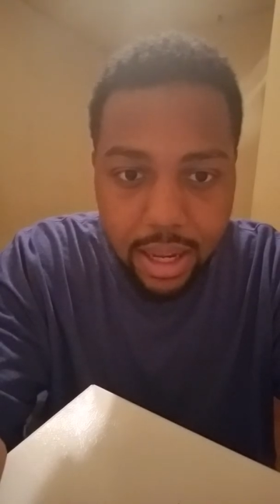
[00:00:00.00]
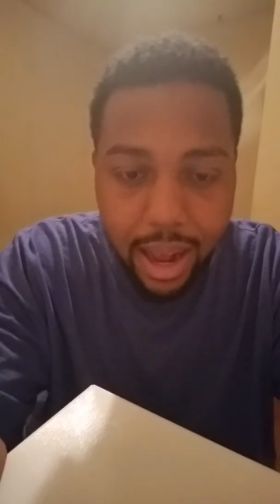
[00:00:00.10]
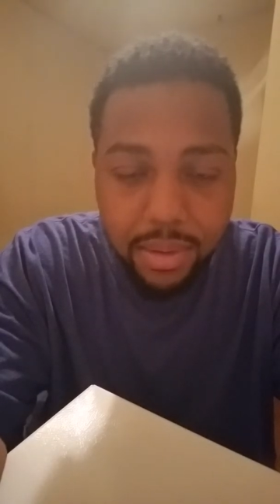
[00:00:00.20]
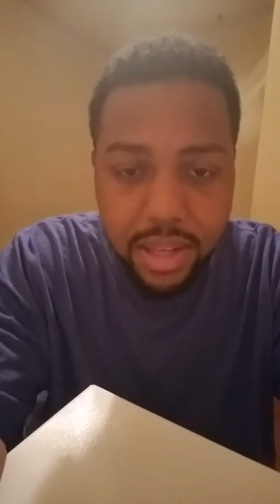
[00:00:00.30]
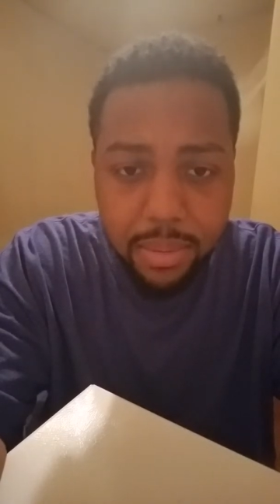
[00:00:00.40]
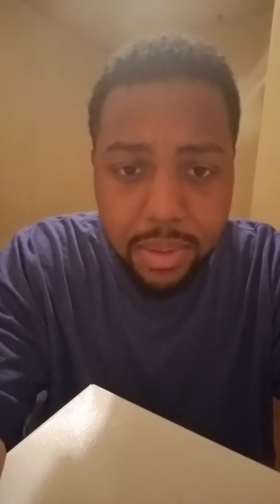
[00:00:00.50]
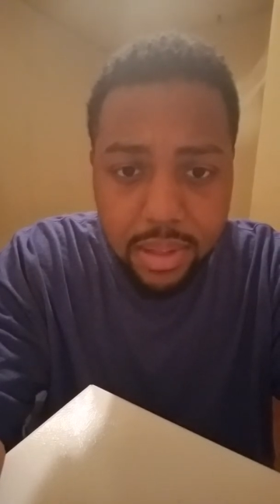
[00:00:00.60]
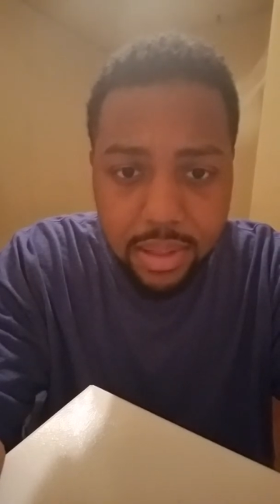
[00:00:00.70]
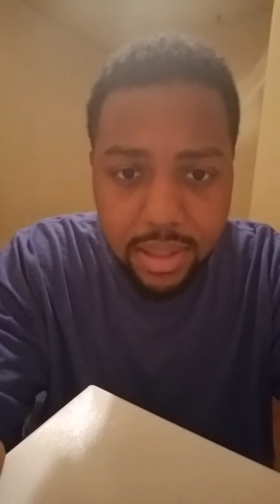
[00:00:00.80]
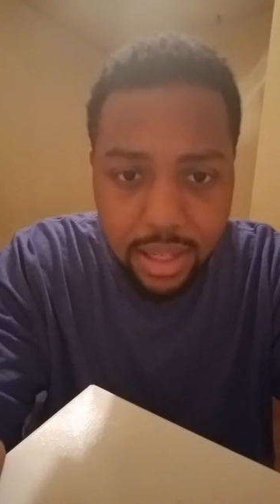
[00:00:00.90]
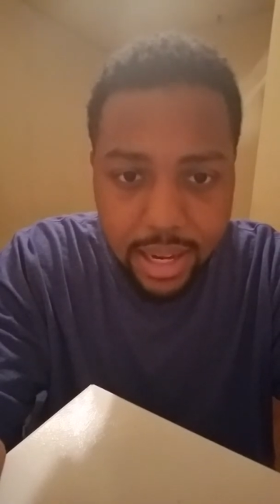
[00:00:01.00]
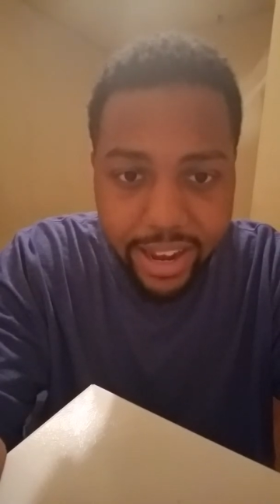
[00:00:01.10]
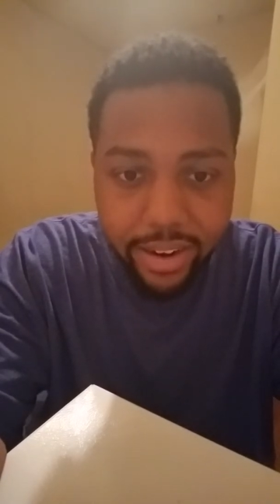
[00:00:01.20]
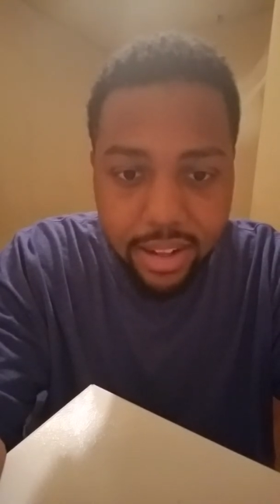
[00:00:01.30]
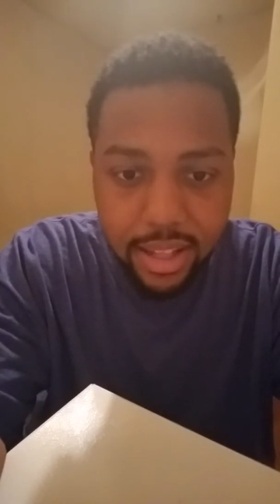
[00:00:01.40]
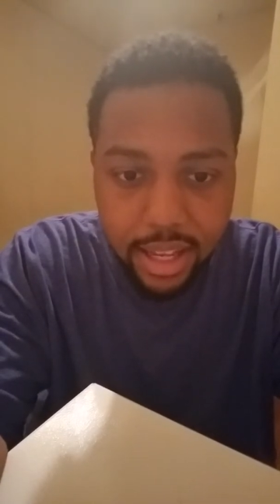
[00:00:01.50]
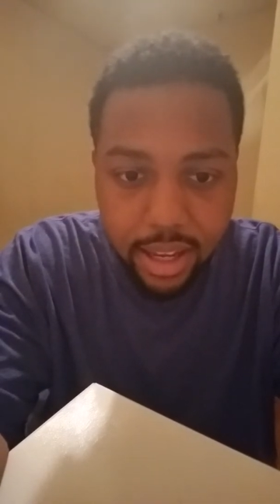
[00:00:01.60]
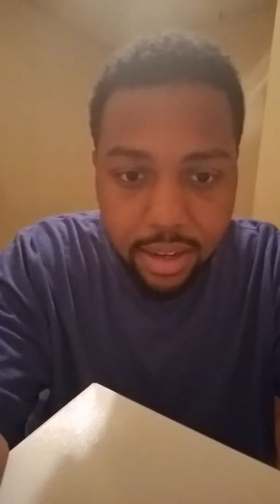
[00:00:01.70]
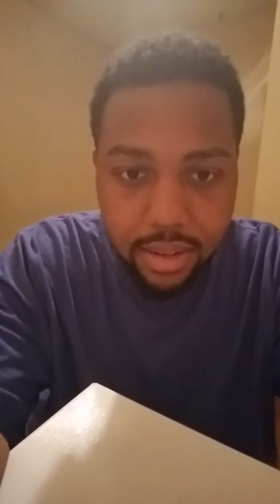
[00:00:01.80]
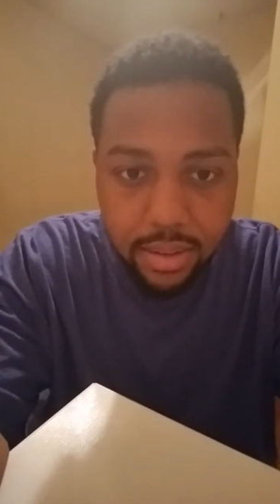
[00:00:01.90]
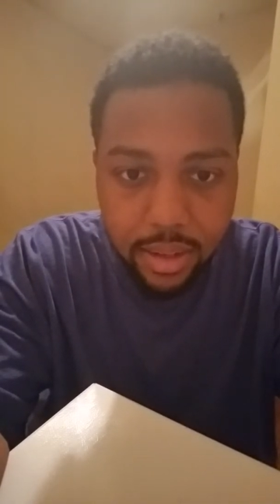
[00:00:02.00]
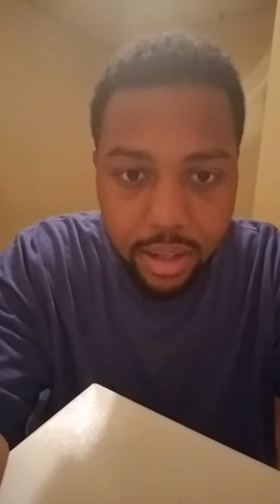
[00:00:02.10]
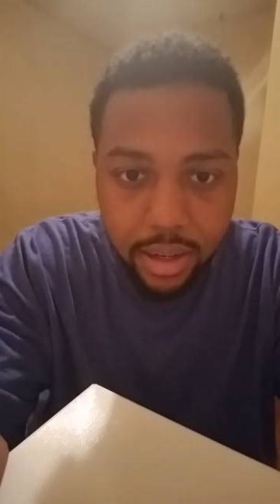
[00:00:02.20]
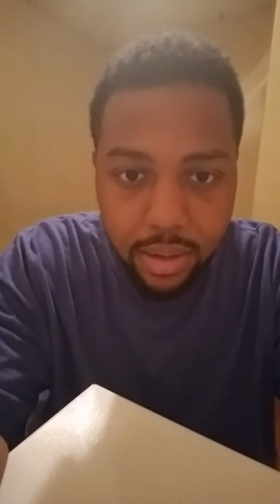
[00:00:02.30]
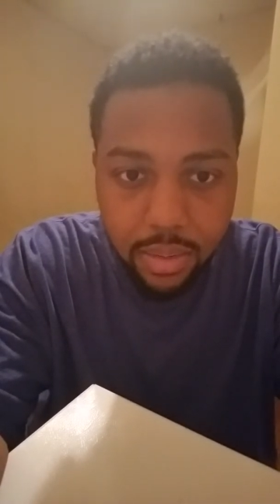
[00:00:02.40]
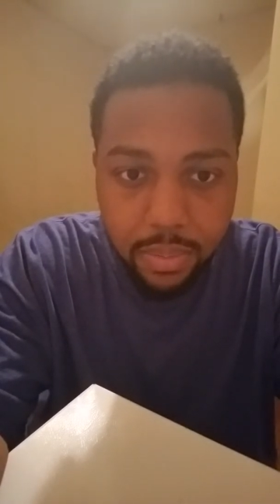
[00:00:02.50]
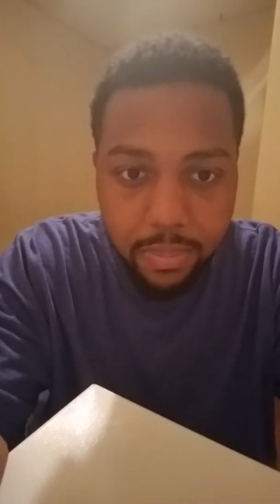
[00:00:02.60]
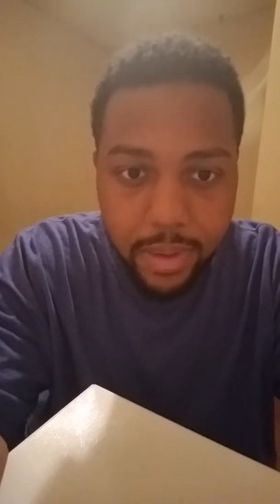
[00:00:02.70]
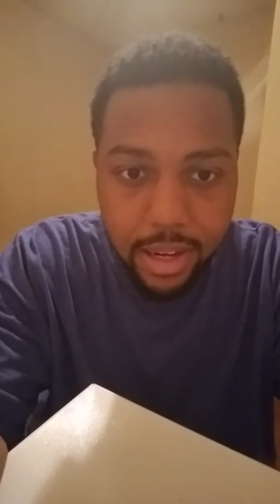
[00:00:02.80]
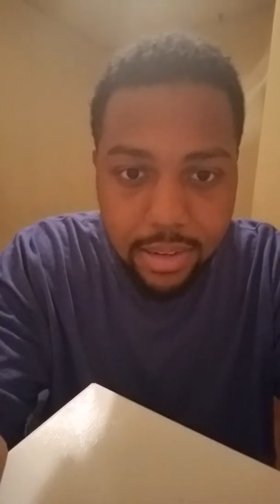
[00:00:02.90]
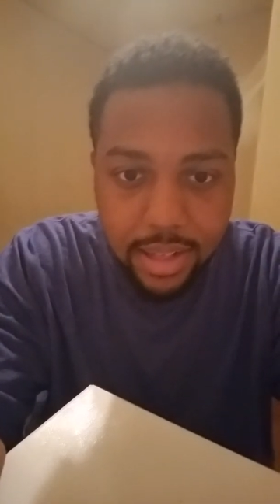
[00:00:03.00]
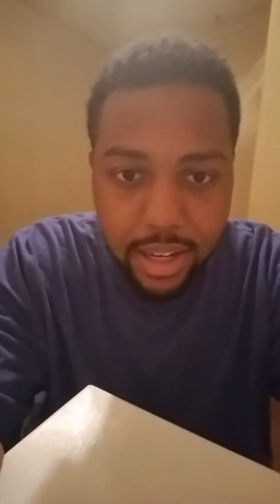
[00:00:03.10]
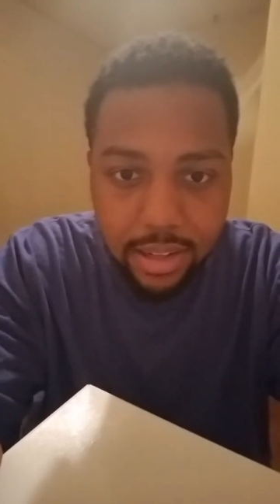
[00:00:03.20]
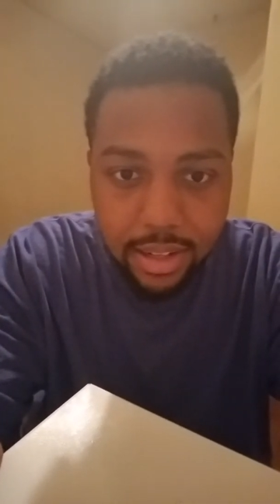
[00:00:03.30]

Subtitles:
I was able to sit down and think, you know, meditate.